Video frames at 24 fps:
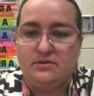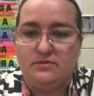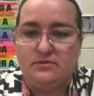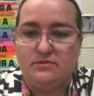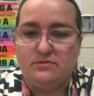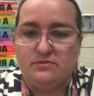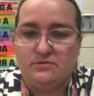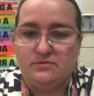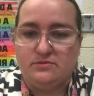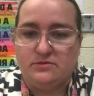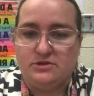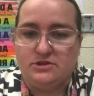
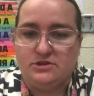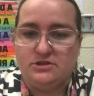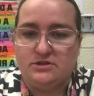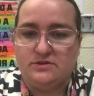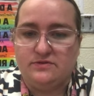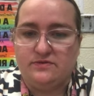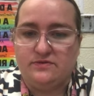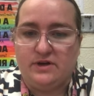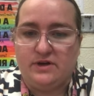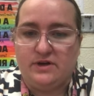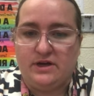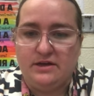which is
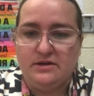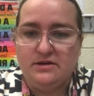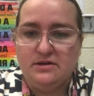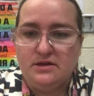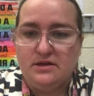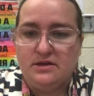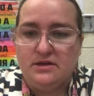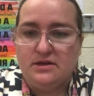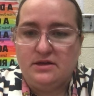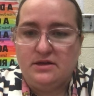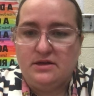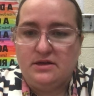fine.
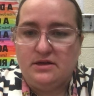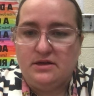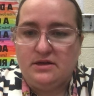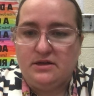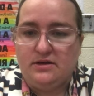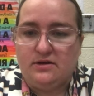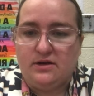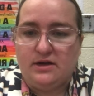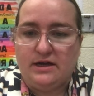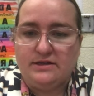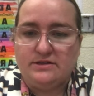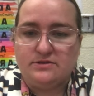
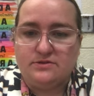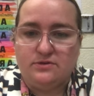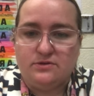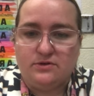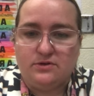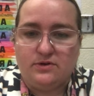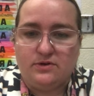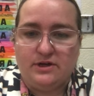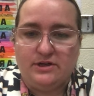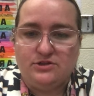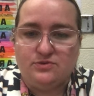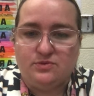Your high
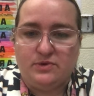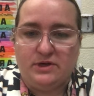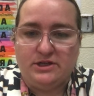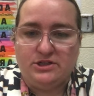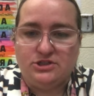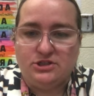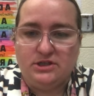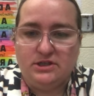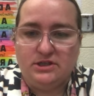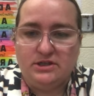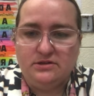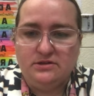school
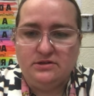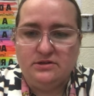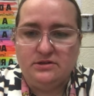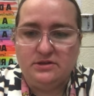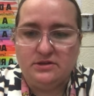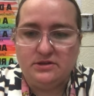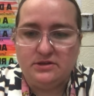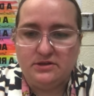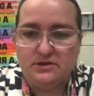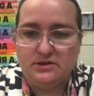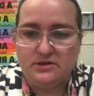graduation,